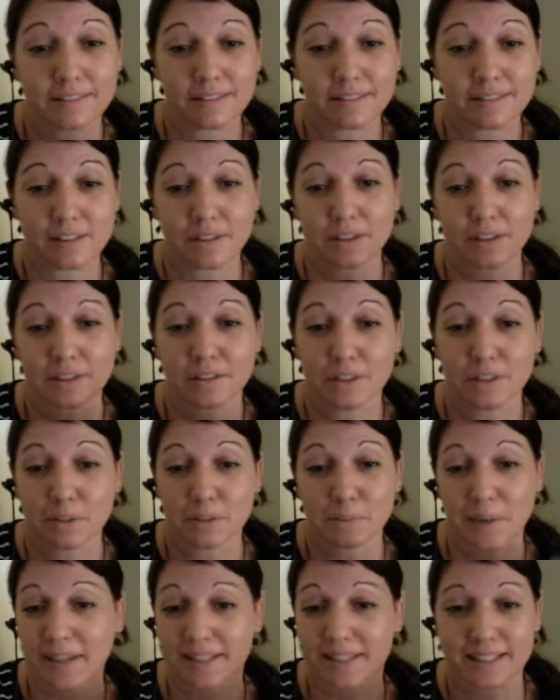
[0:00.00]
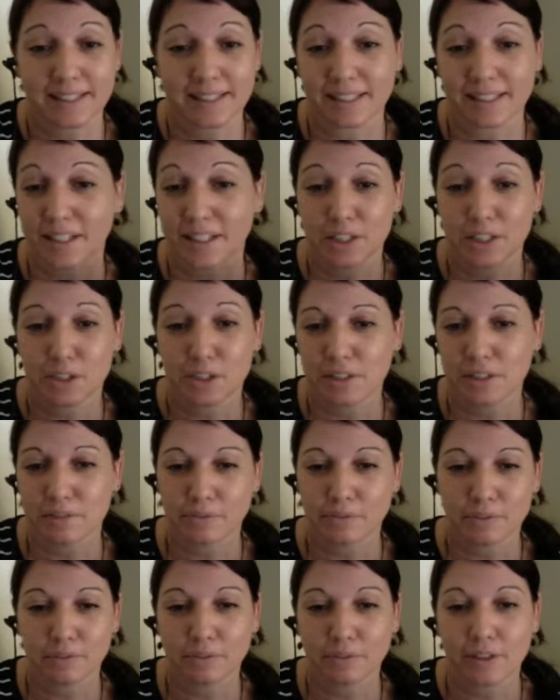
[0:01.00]
So you basically can use it
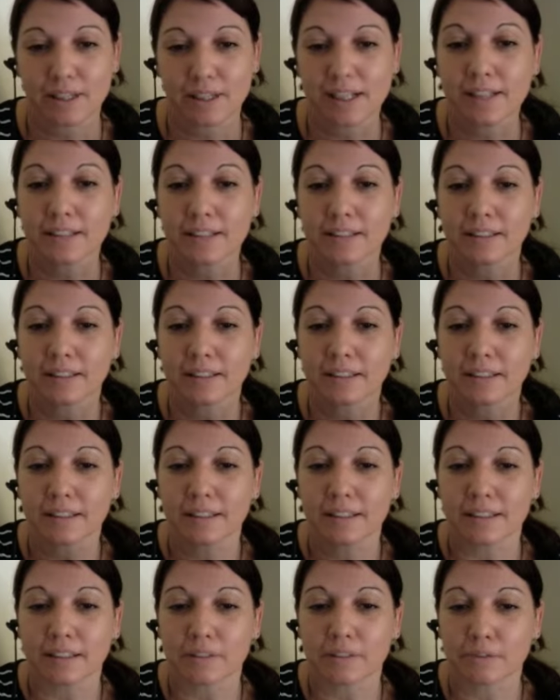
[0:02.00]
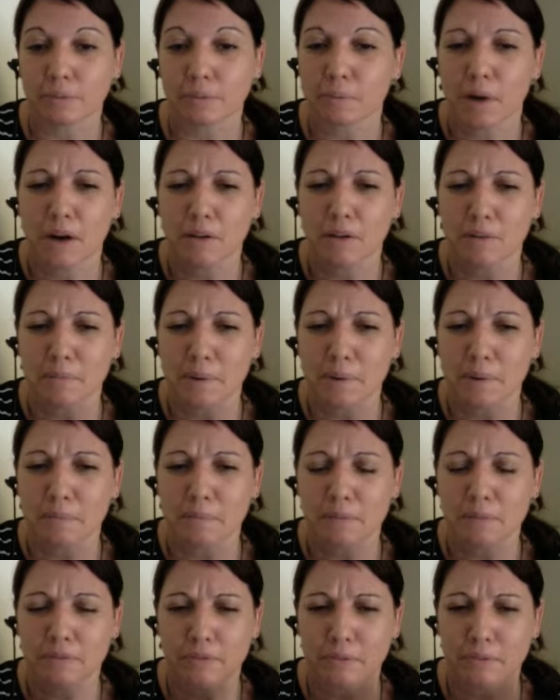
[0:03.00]
for free from
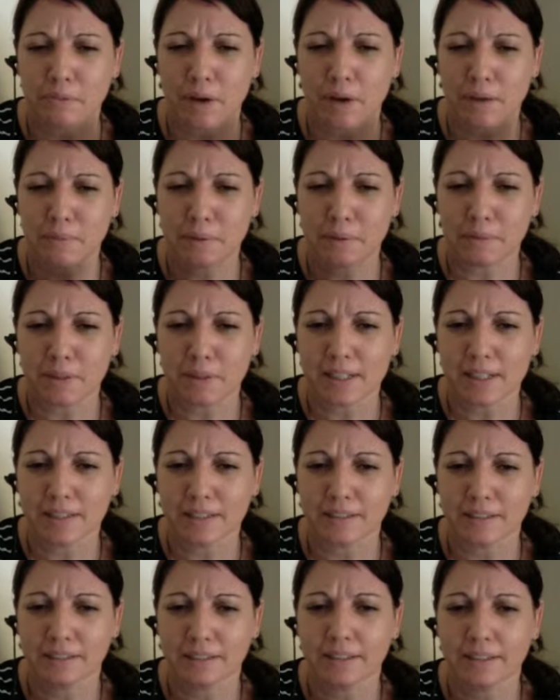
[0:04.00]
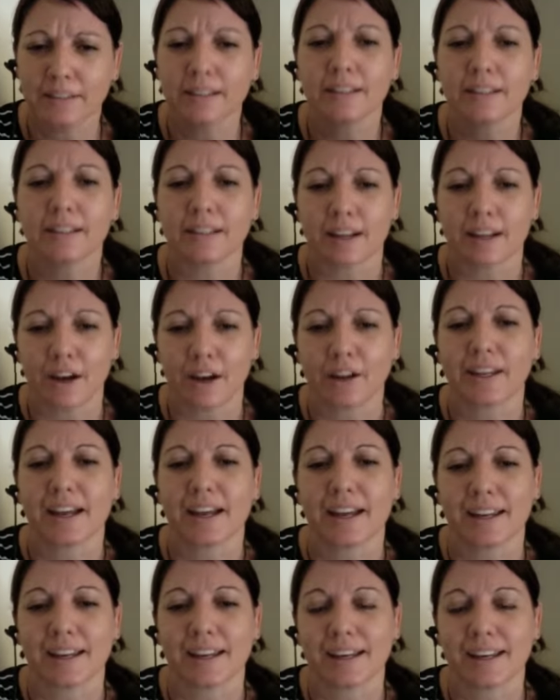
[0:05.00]
my memory.
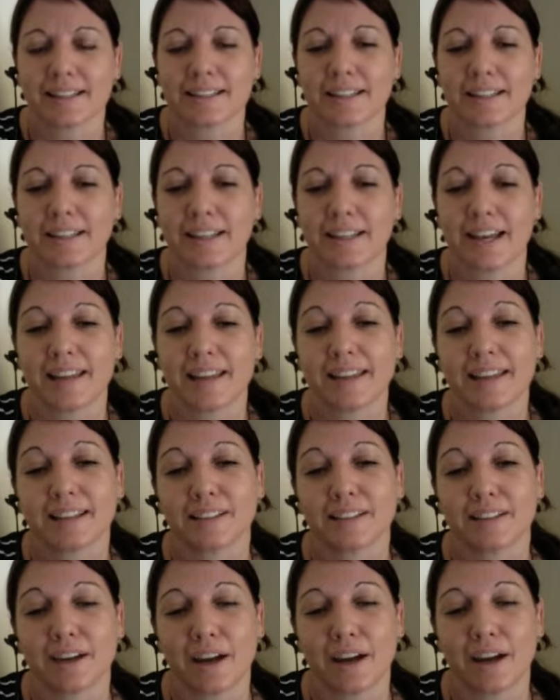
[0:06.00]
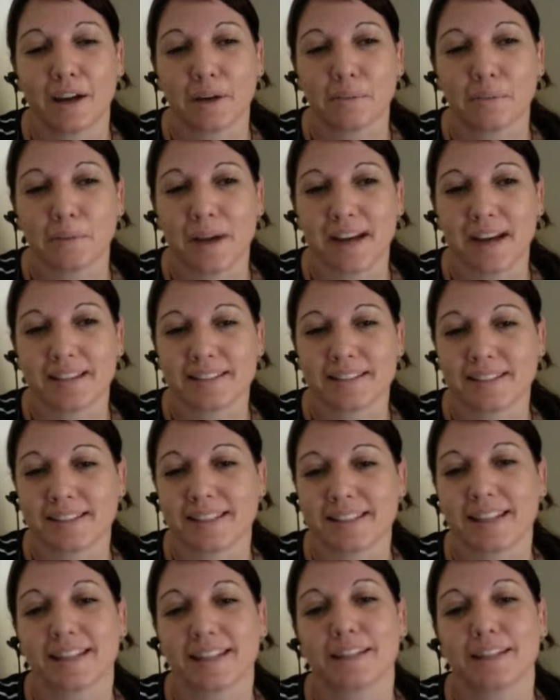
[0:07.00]
Okay, excellent. And then, as you
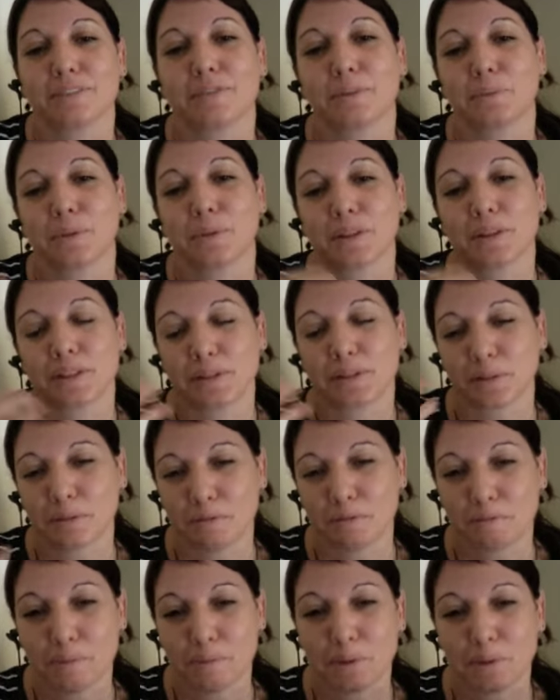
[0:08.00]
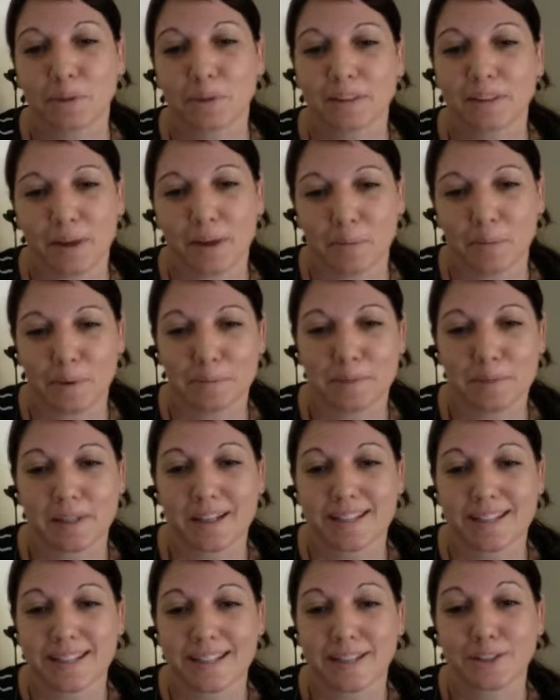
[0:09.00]
said, if you want to sort of build on that
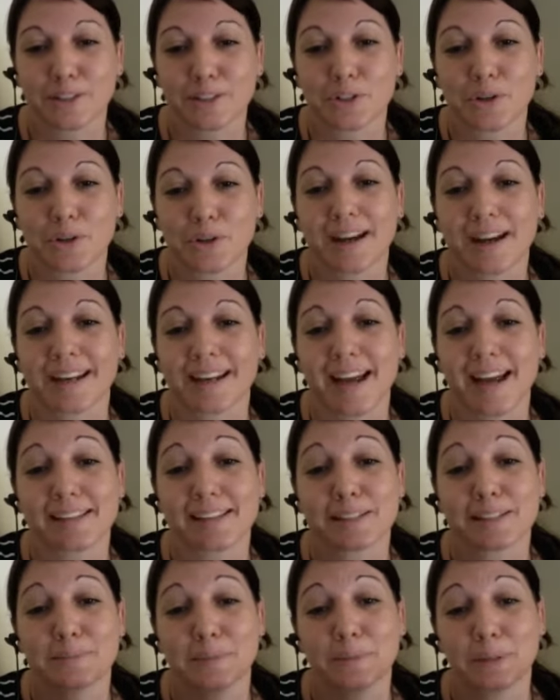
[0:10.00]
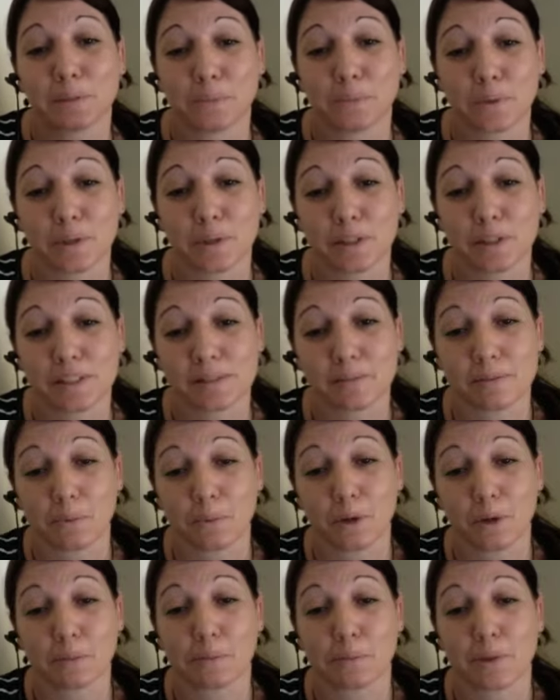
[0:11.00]
website down the track, it has to be a
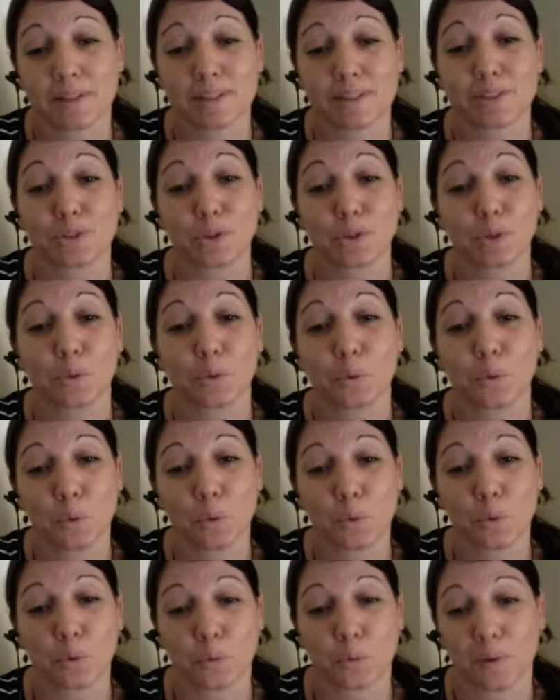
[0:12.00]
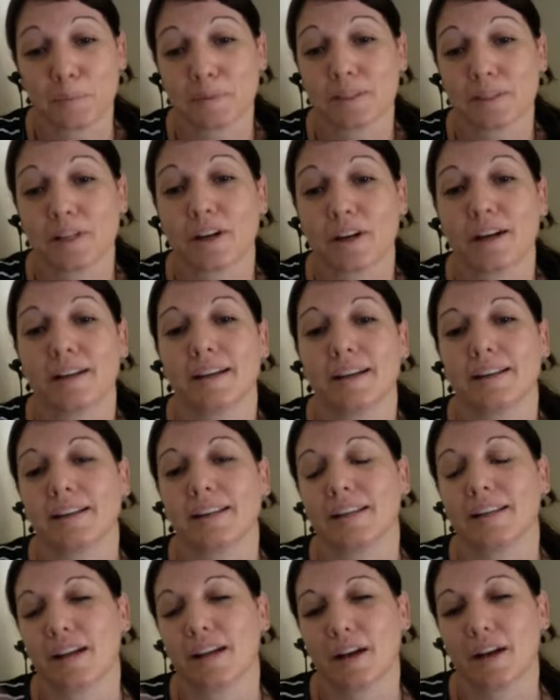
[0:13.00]
WordPress.org website and
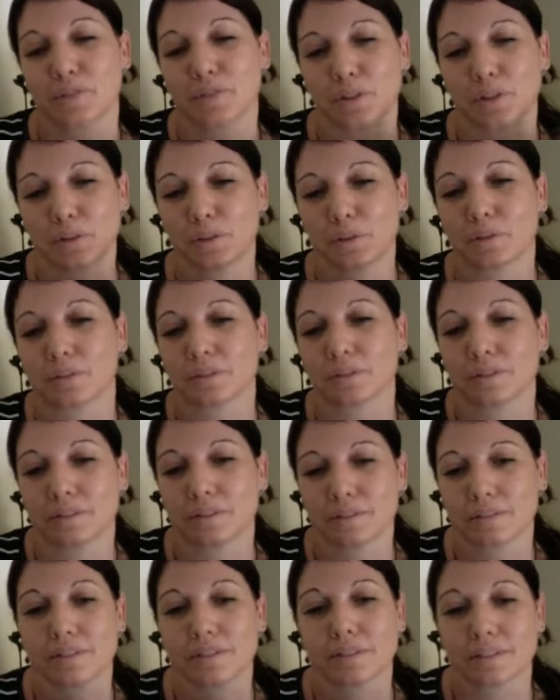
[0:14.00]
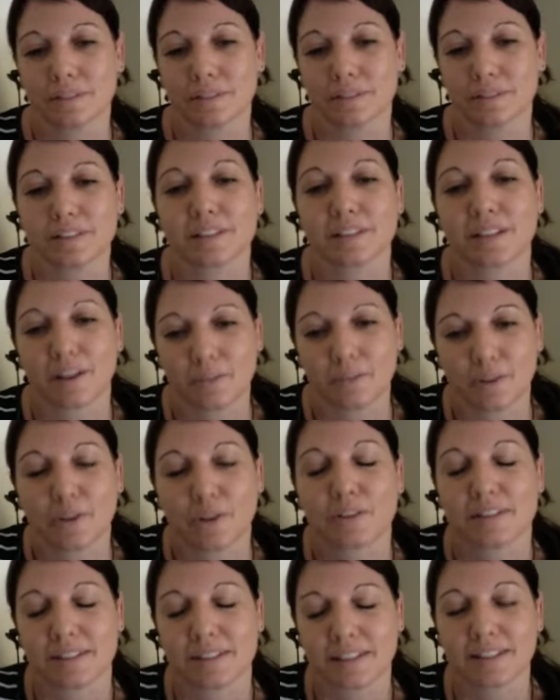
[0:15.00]
then you have to look
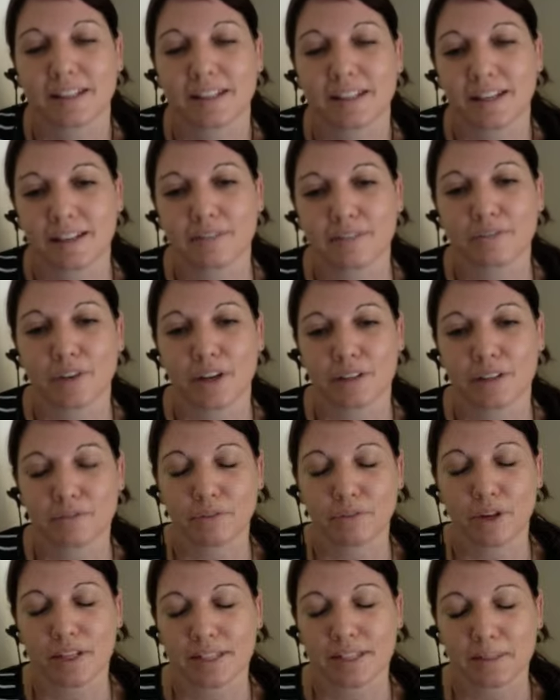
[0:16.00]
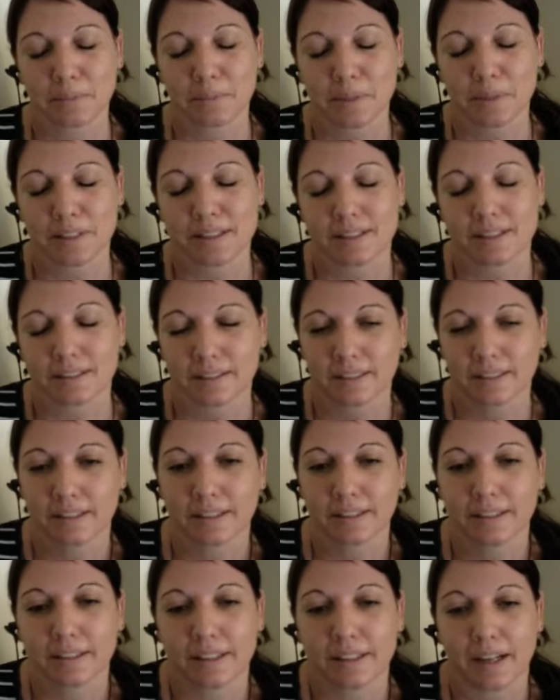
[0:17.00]
self-hosted. Yeah, find someone to
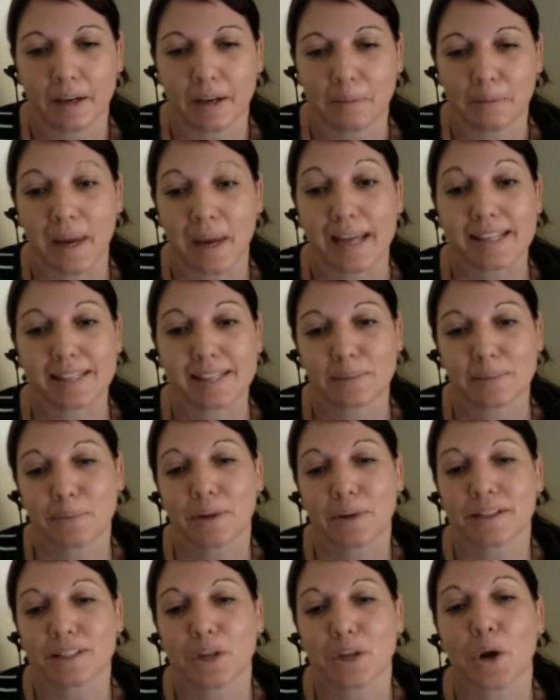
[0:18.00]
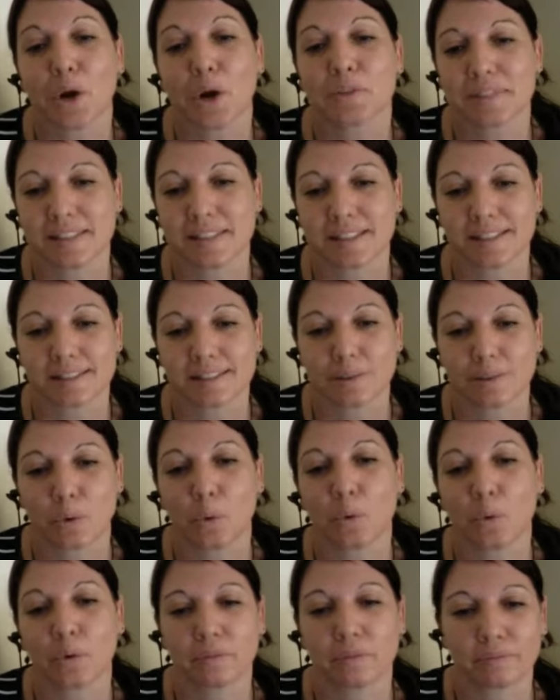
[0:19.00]
pay someone to host it
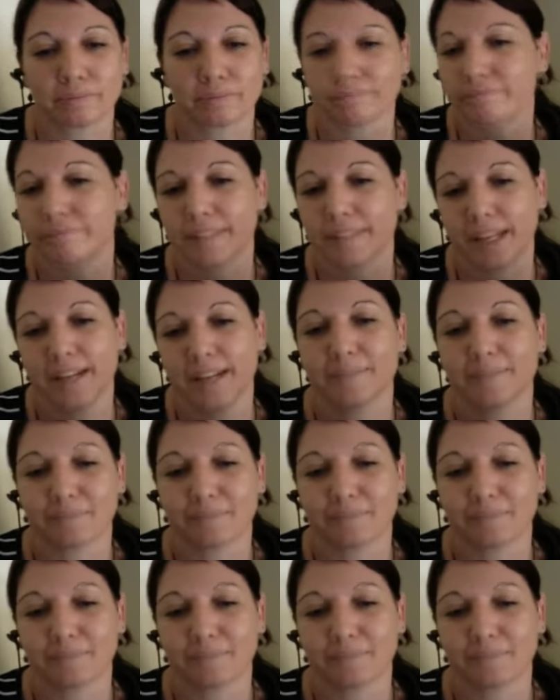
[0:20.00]
or, yeah.